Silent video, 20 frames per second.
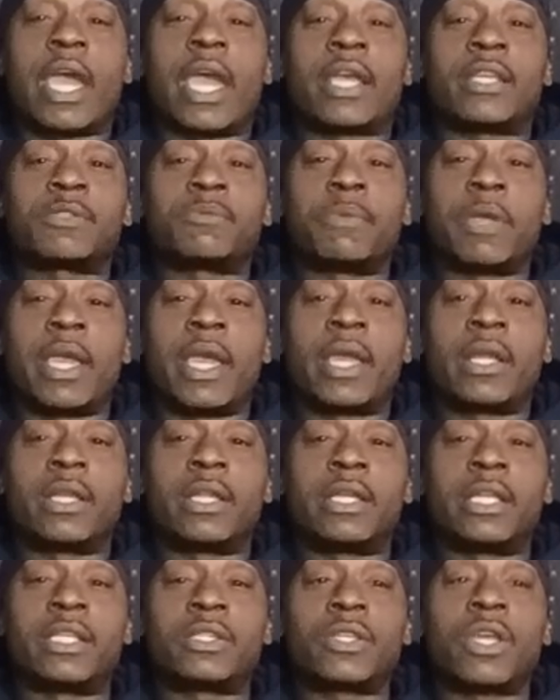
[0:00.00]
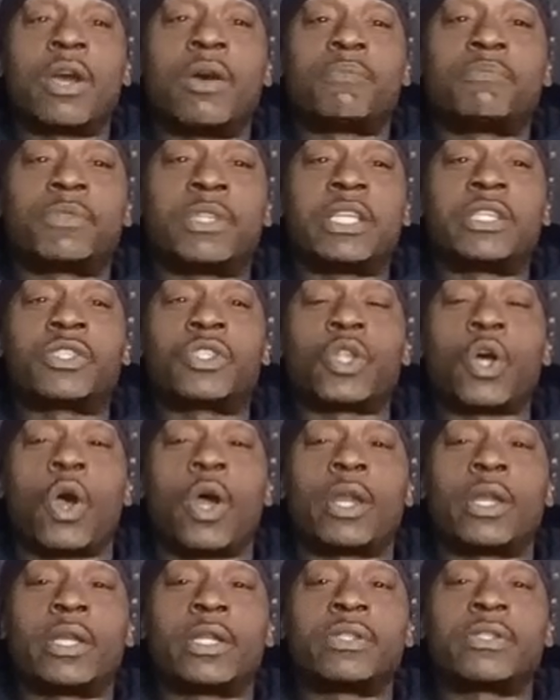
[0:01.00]
acts, man. And this
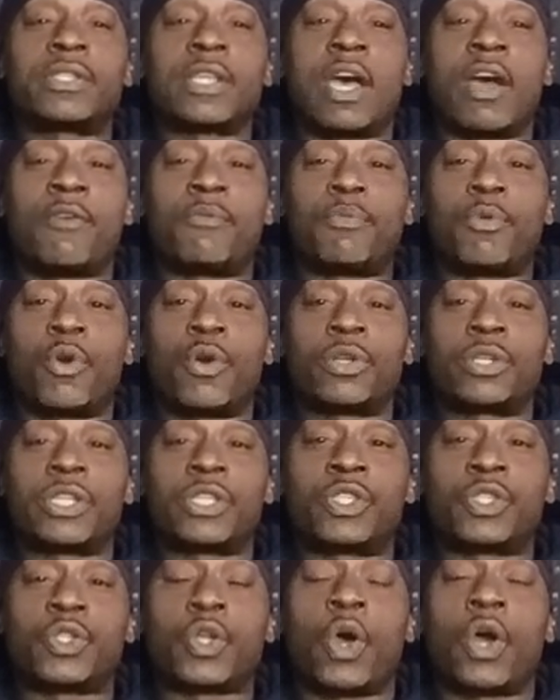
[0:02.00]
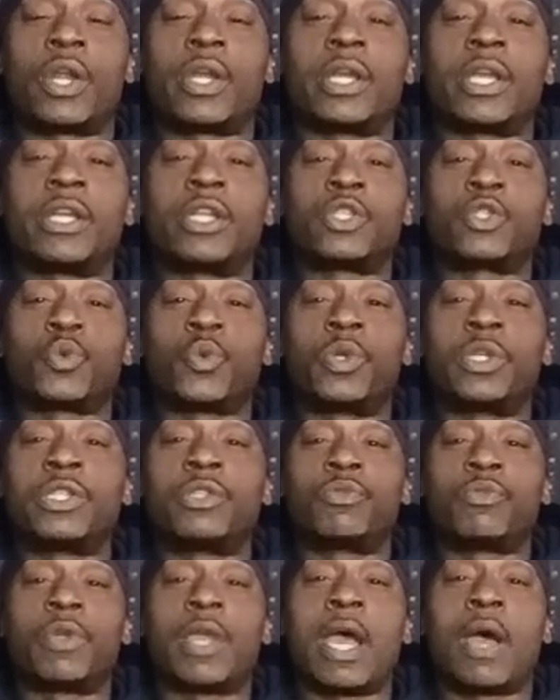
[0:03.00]
started in Southport. This started in the
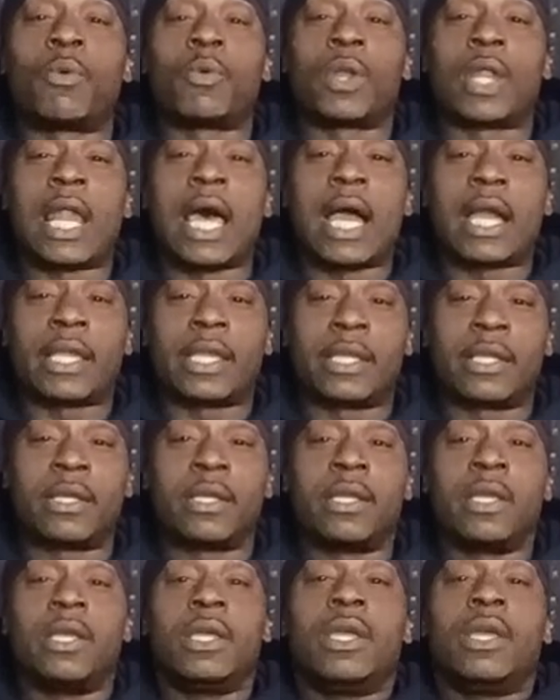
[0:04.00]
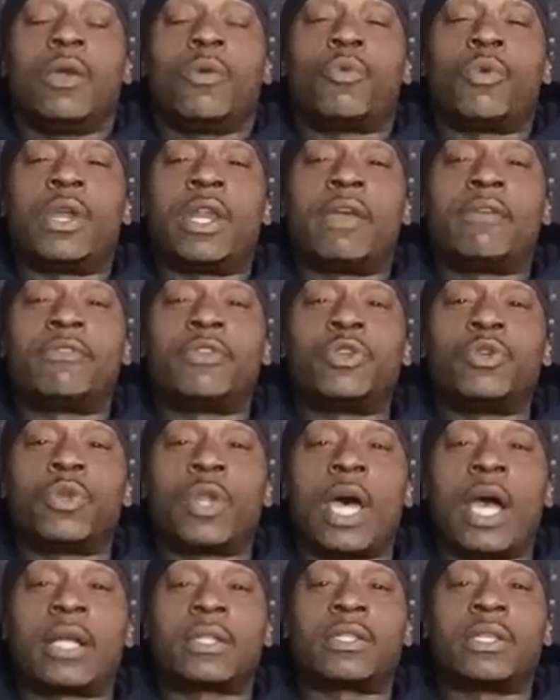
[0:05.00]
23-hour lock-in. Whenever you
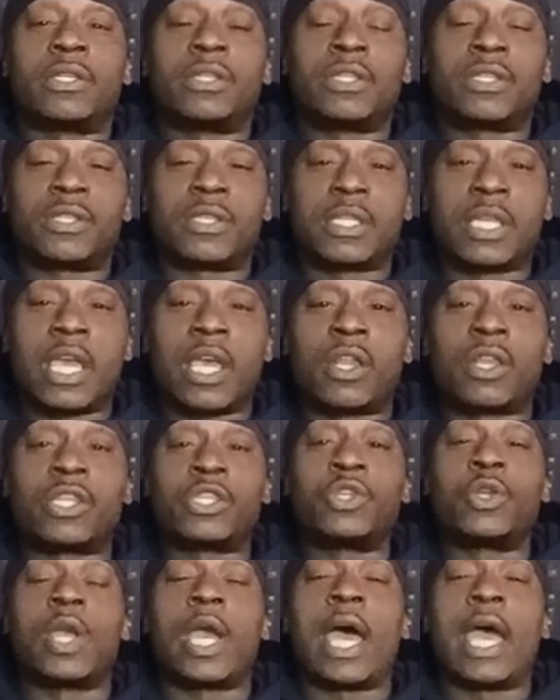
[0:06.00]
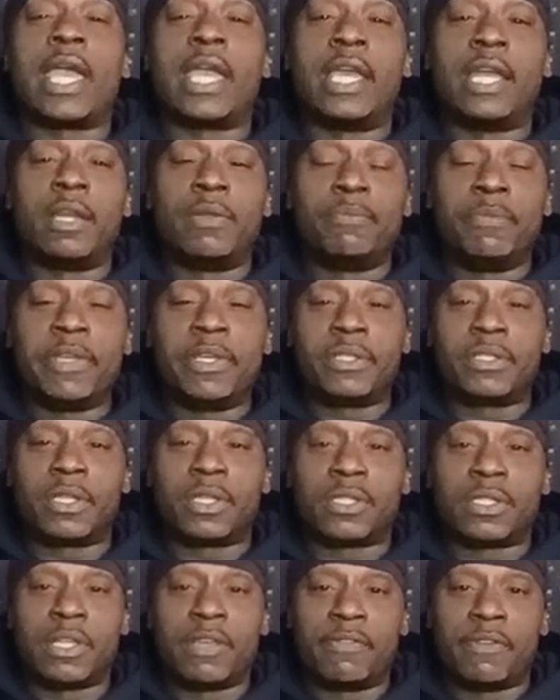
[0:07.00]
locked in your cell and you got enemies
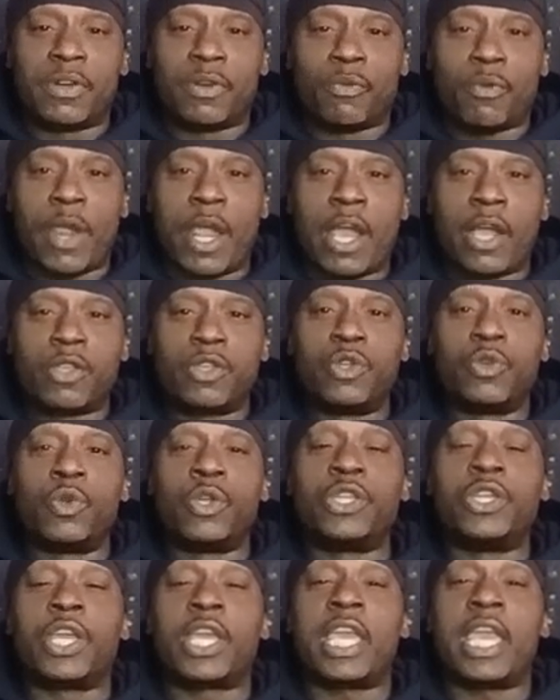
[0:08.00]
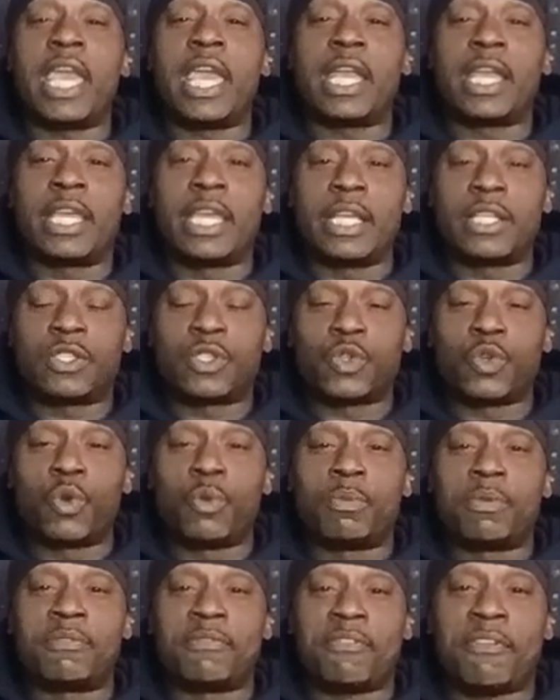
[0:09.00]
that's living around you and you can't get to
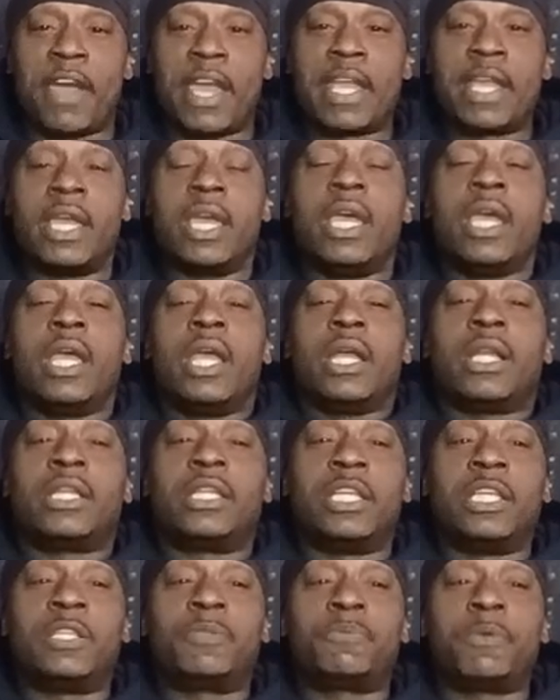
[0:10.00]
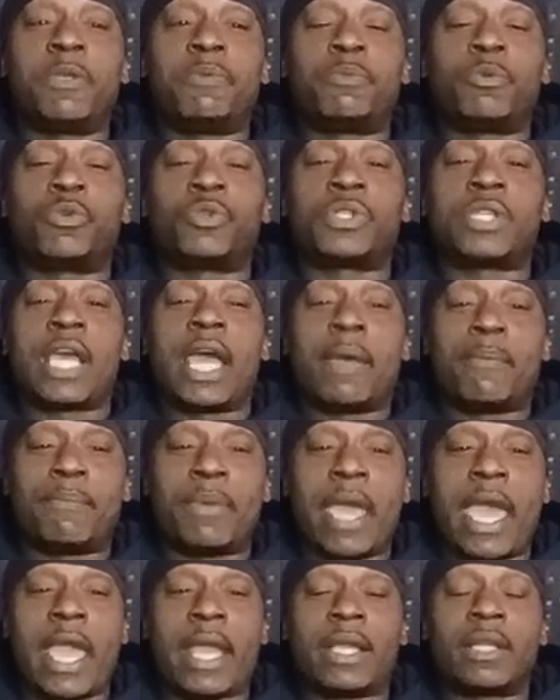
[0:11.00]
them and fight, these people sat
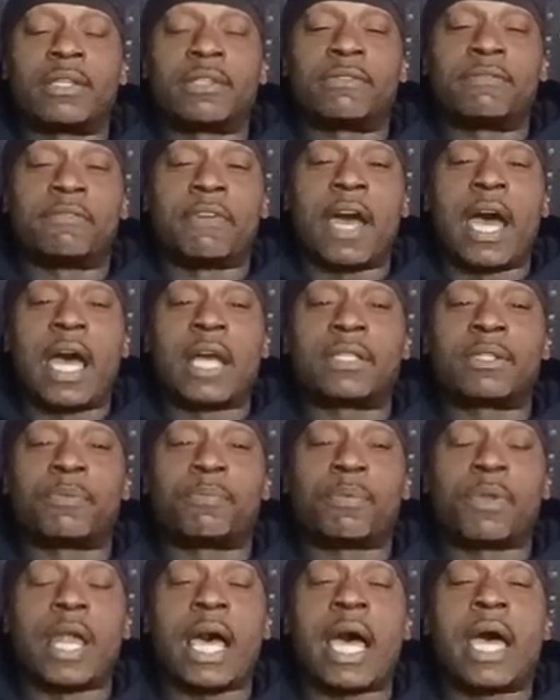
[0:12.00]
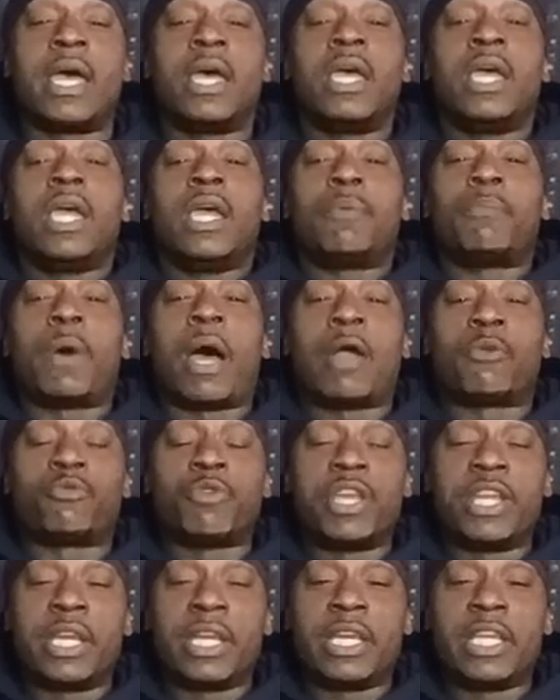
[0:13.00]
back and devised a plot by
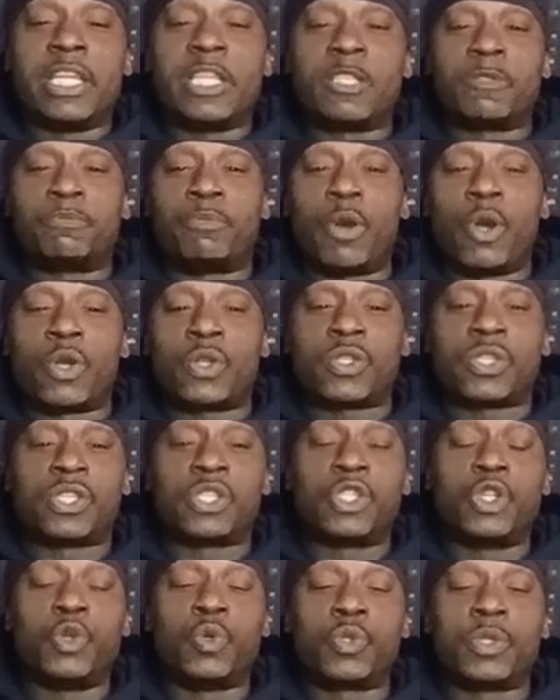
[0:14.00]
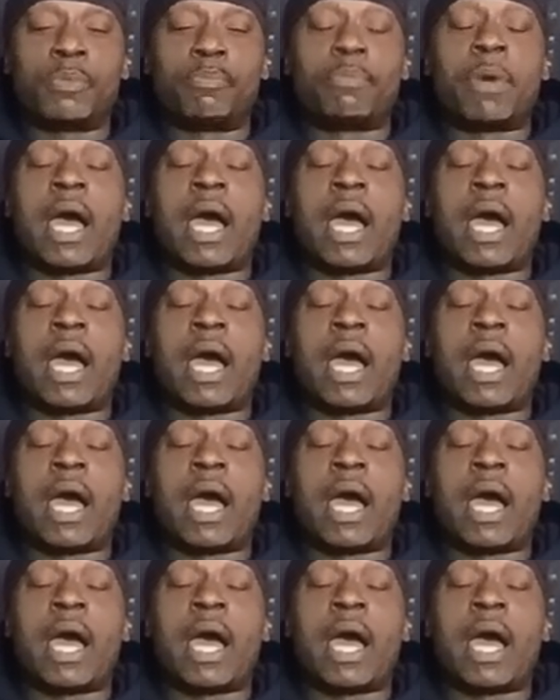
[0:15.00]
reading these books and using